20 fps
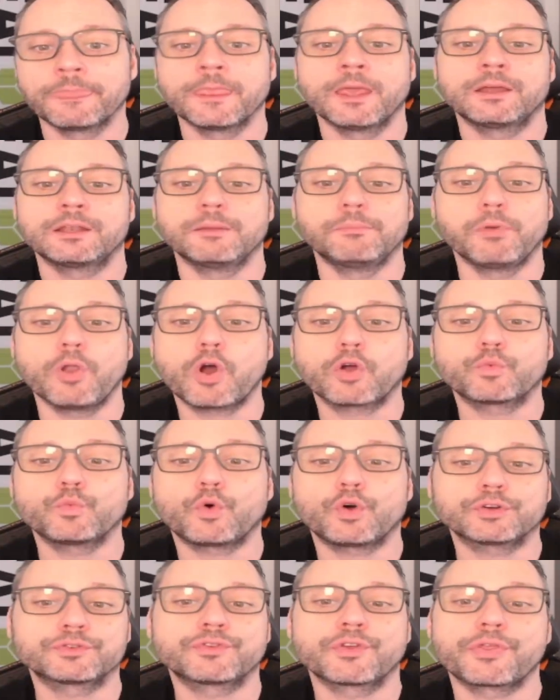The blog
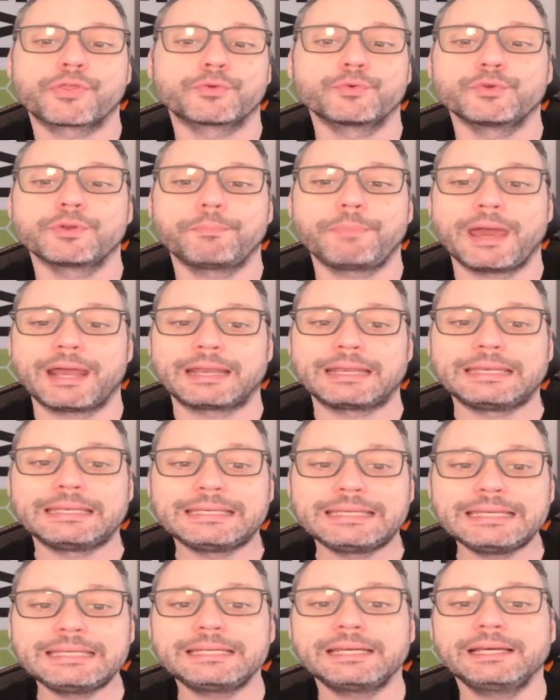walks through the pattern in
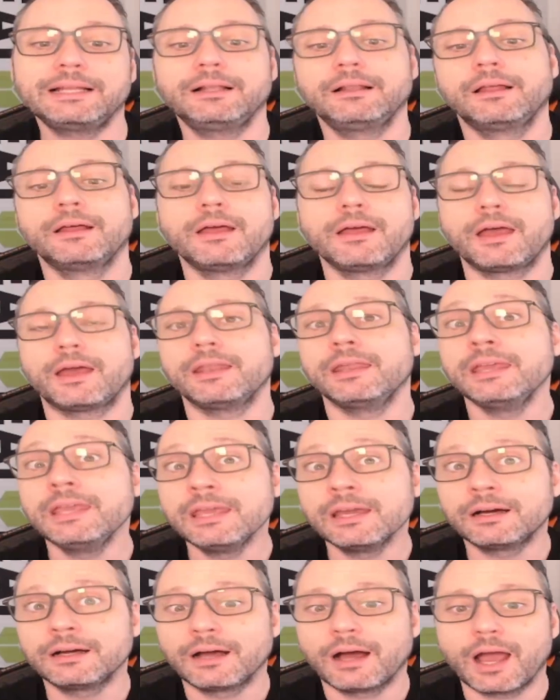detail, and
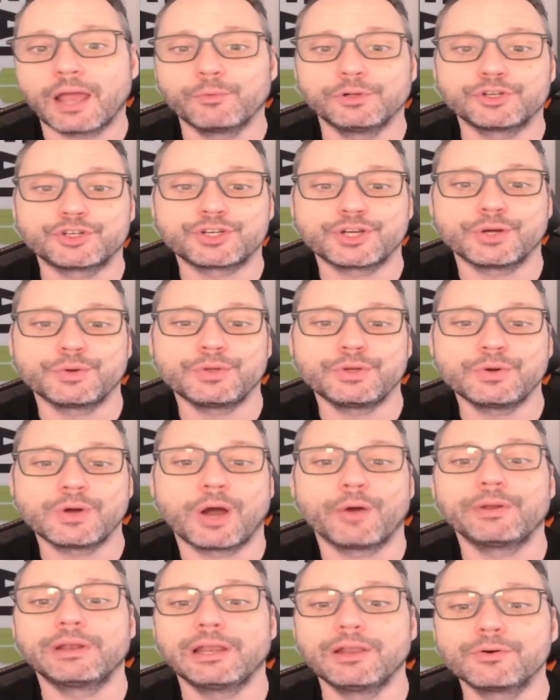here I will show you
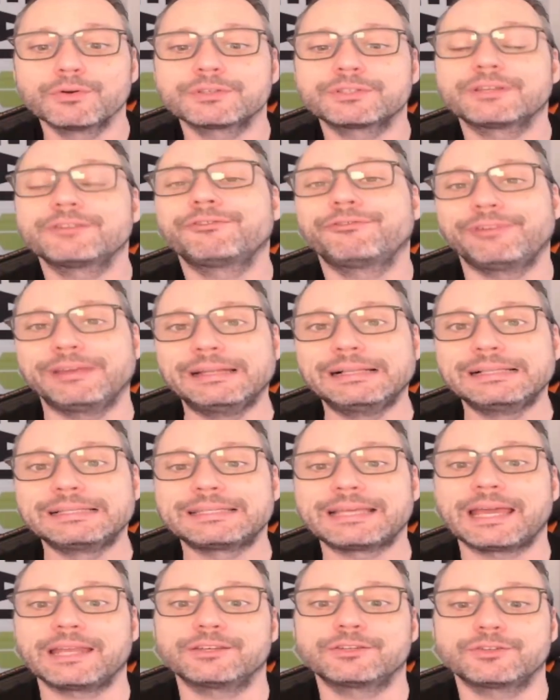how it looks and feels
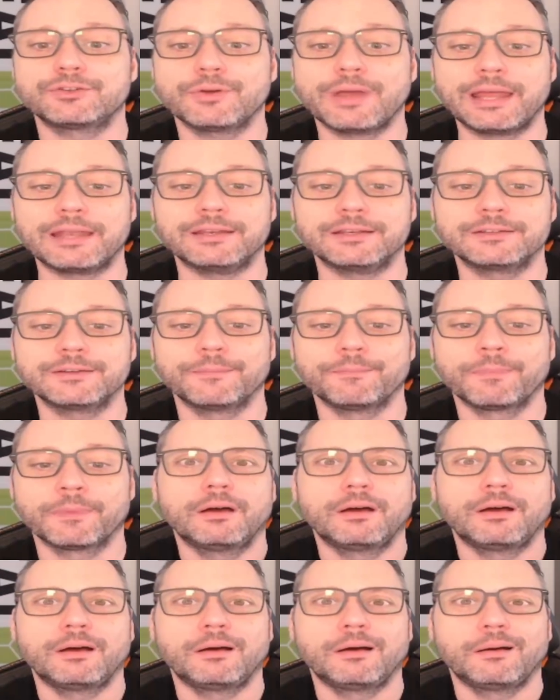end to end.
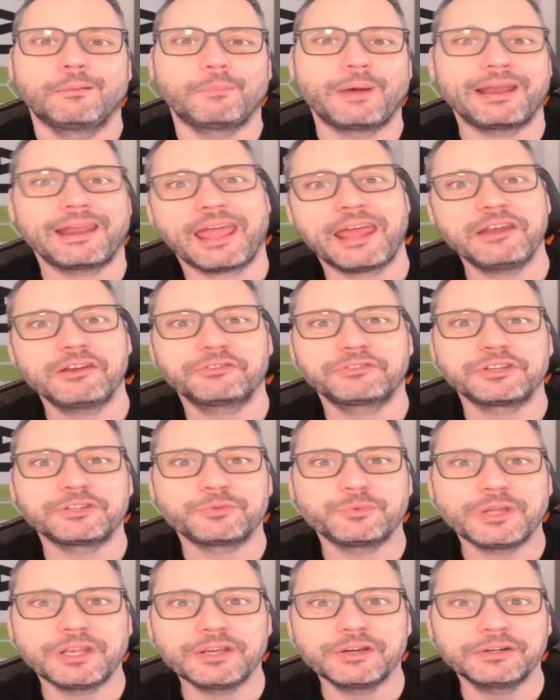By the end of this
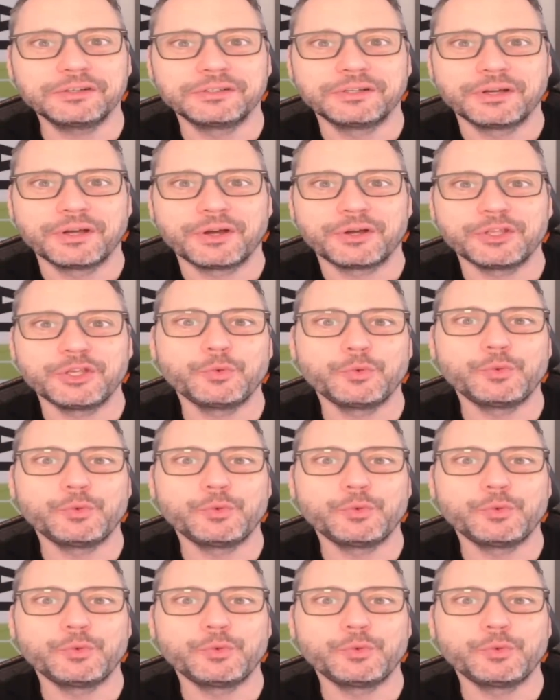video, you will